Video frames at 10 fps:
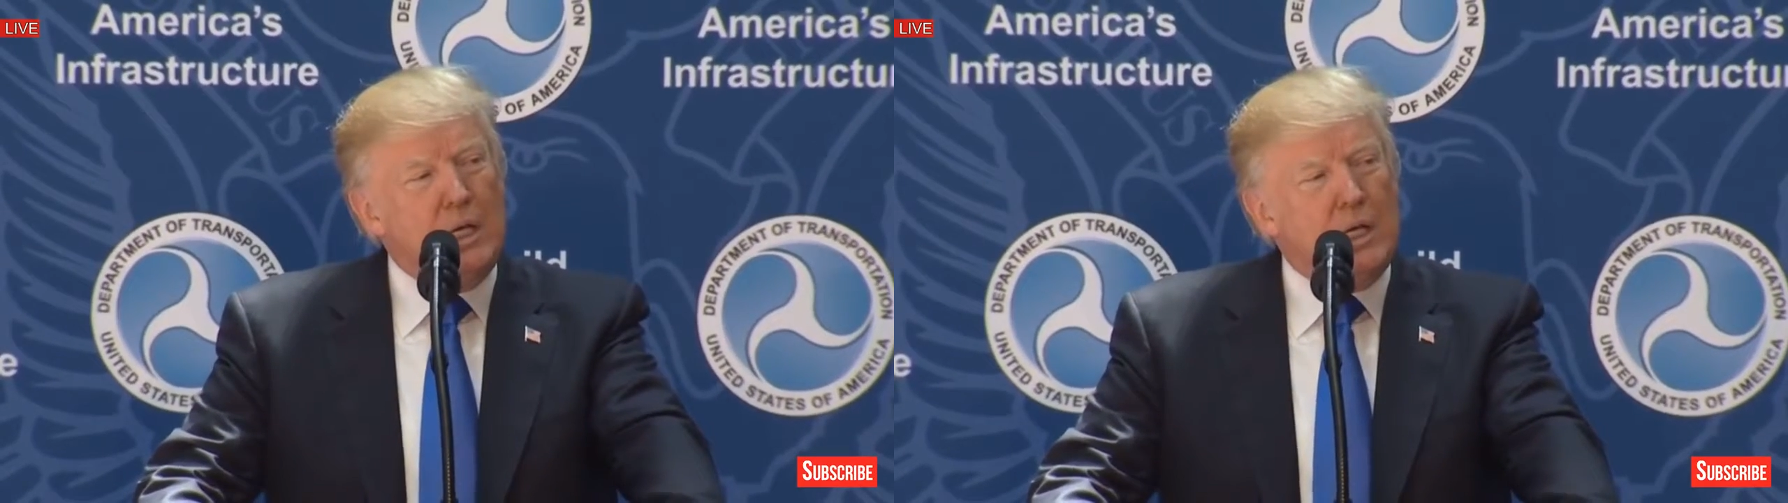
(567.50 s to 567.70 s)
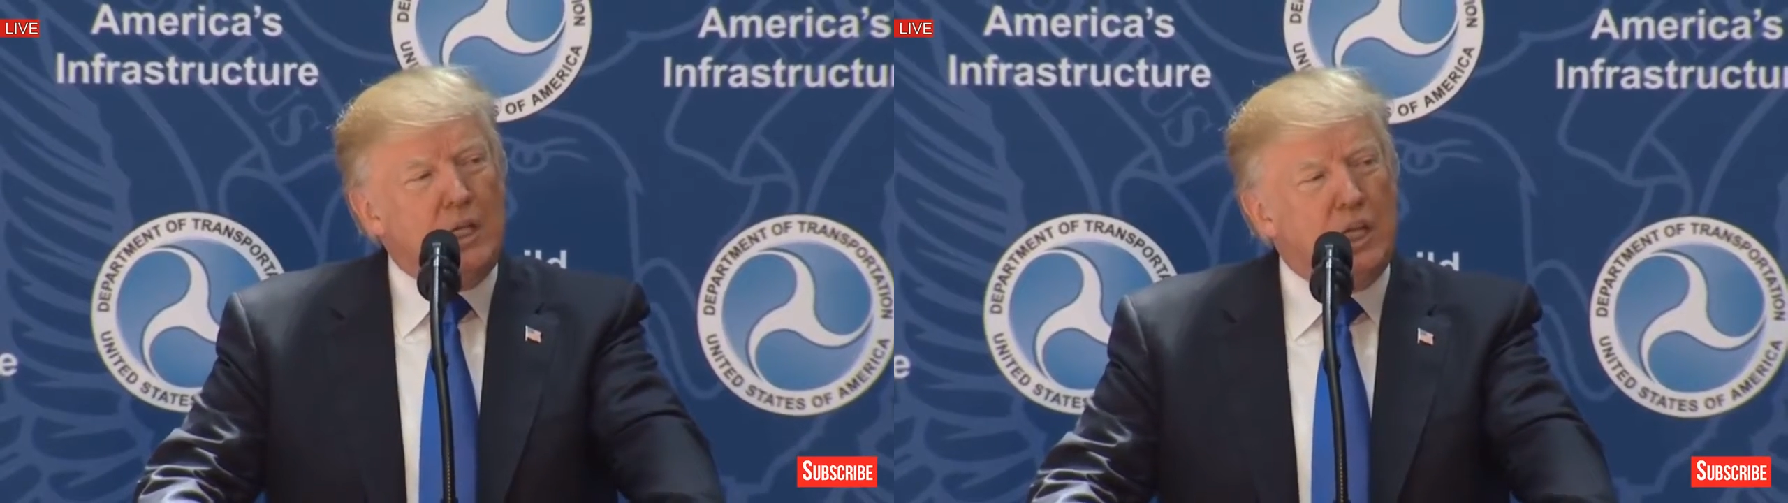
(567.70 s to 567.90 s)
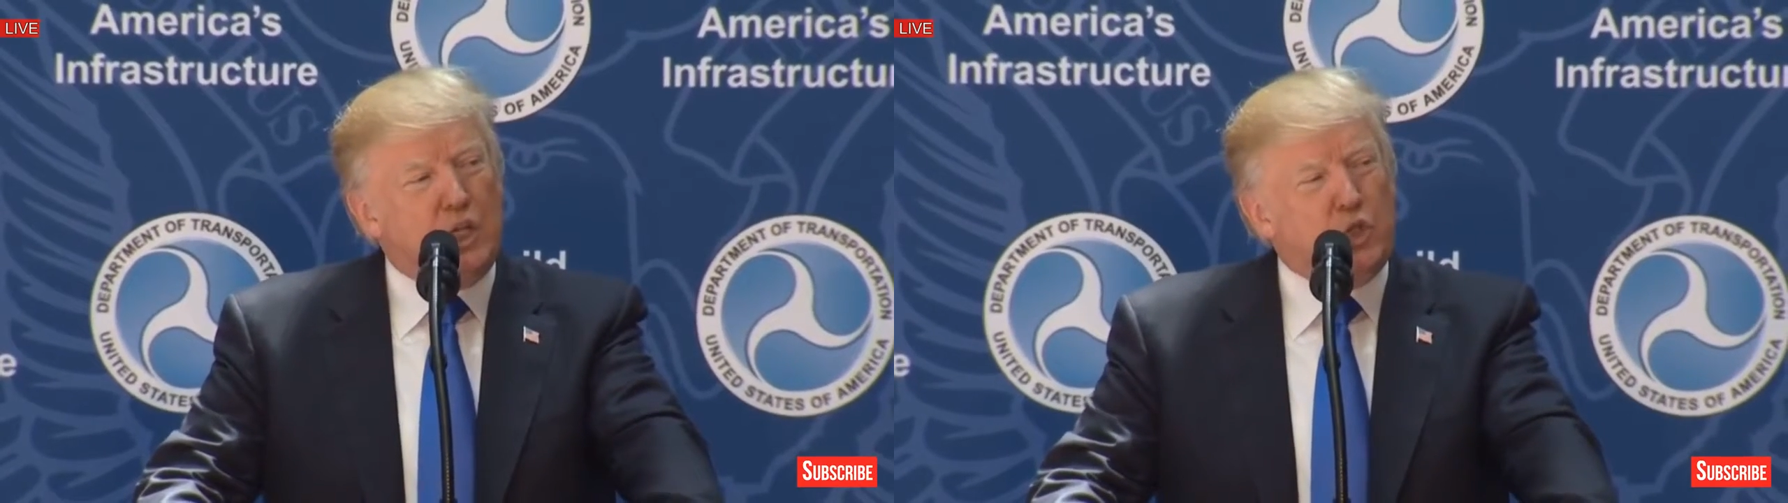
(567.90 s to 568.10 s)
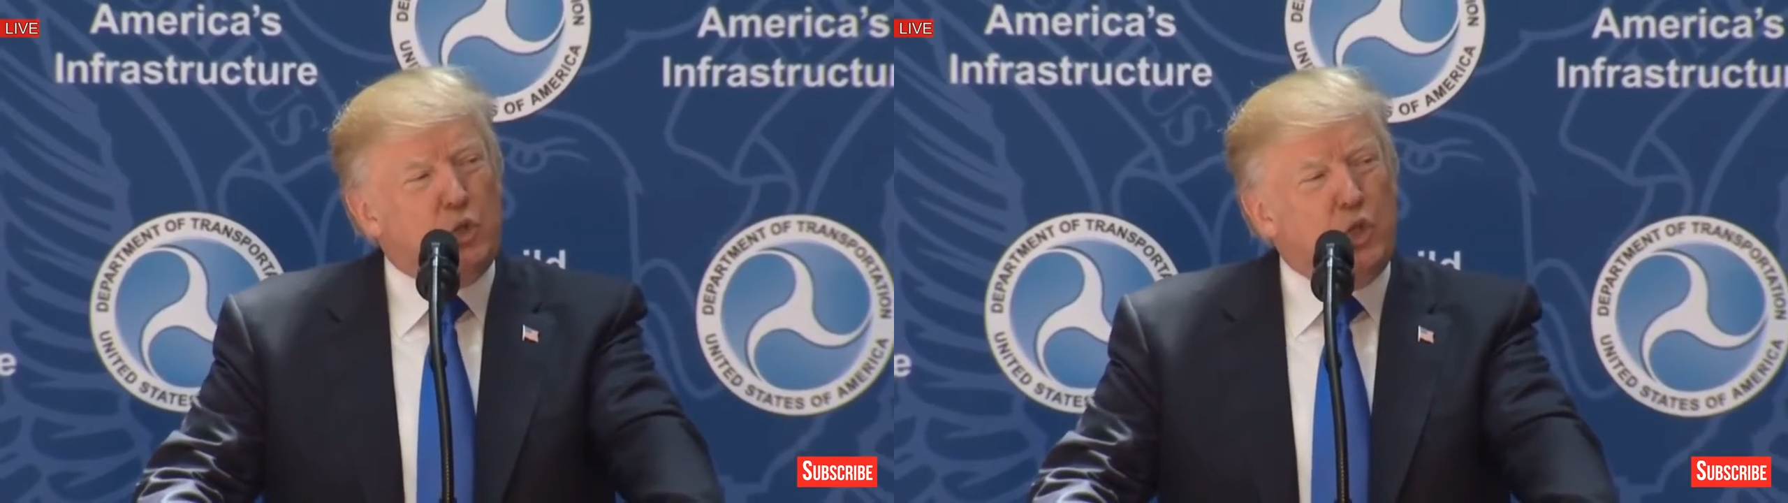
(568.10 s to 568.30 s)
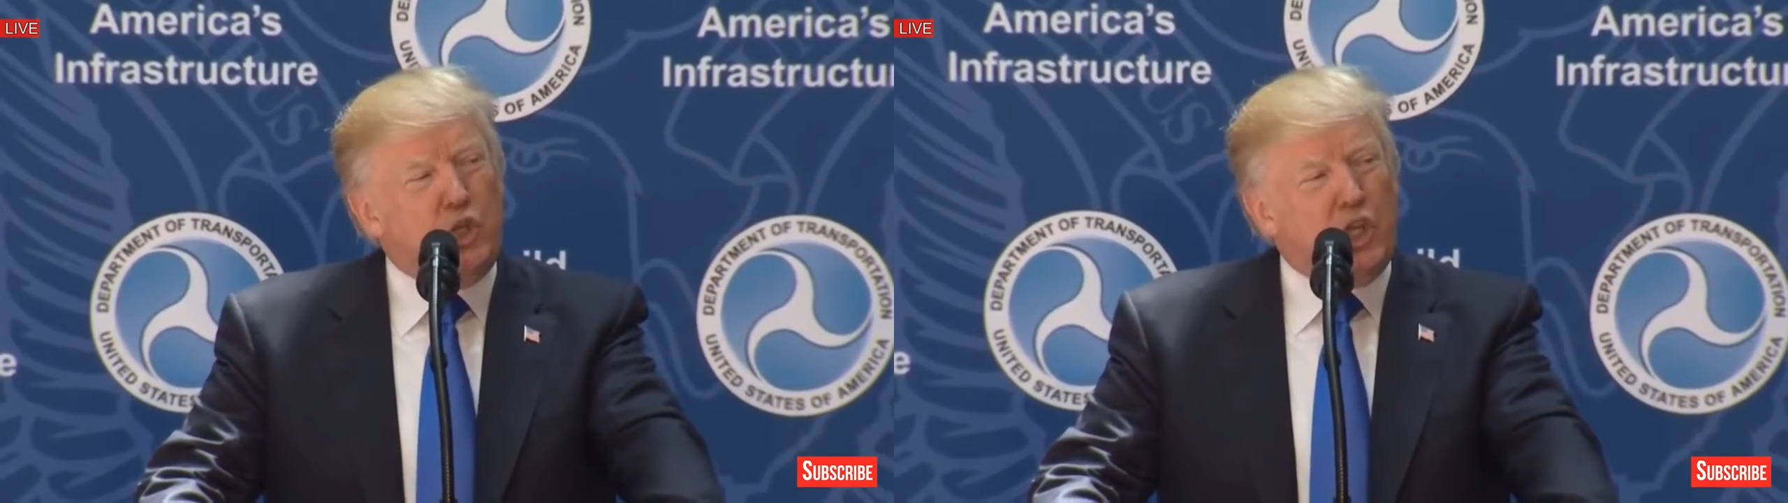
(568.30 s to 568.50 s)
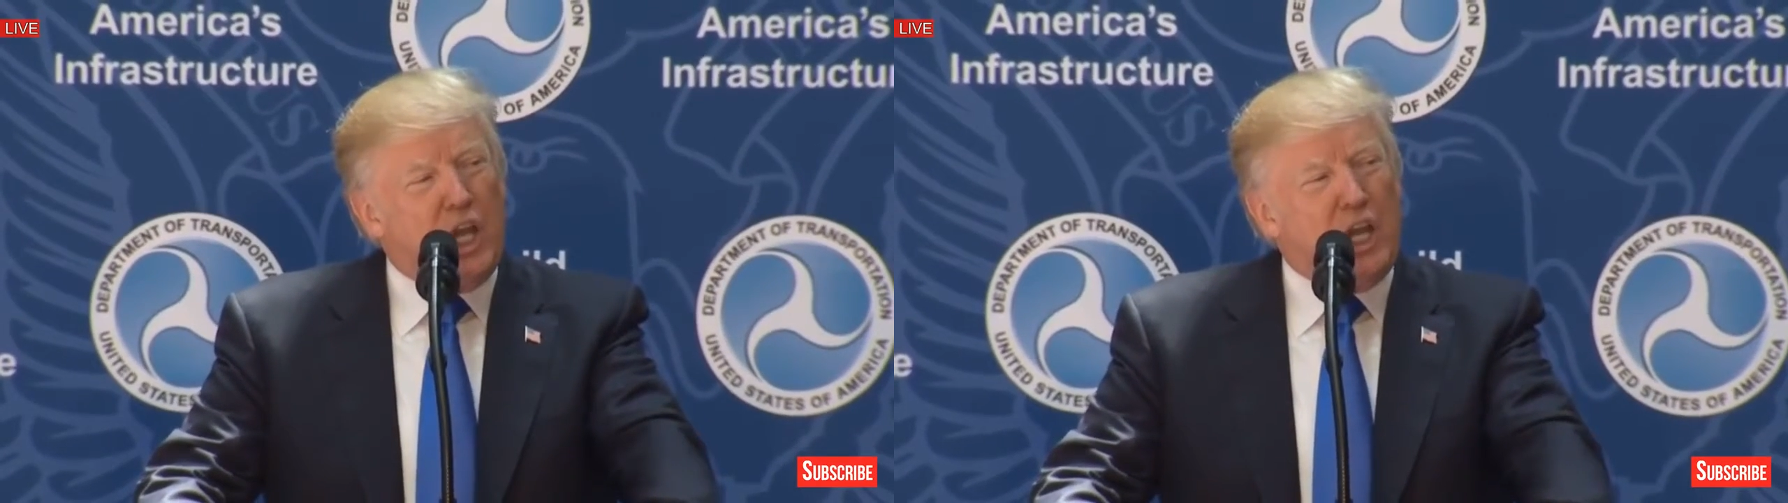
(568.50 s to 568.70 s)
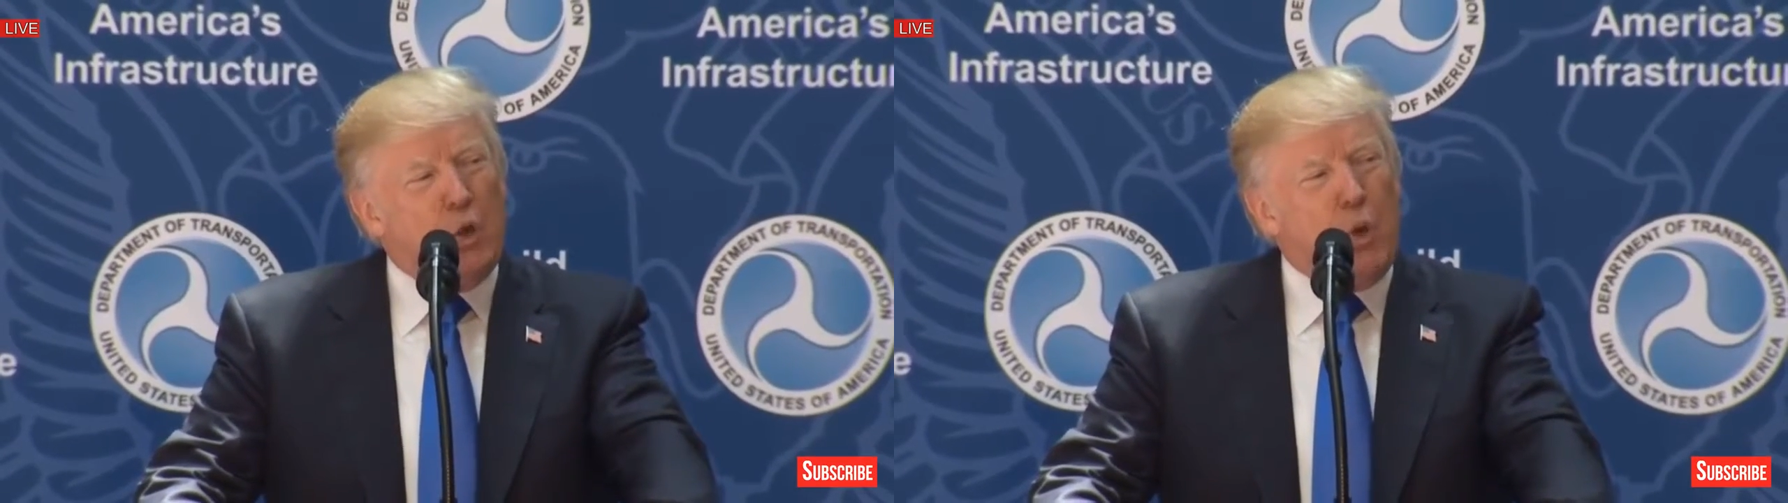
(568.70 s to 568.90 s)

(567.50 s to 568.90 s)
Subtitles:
The excruciating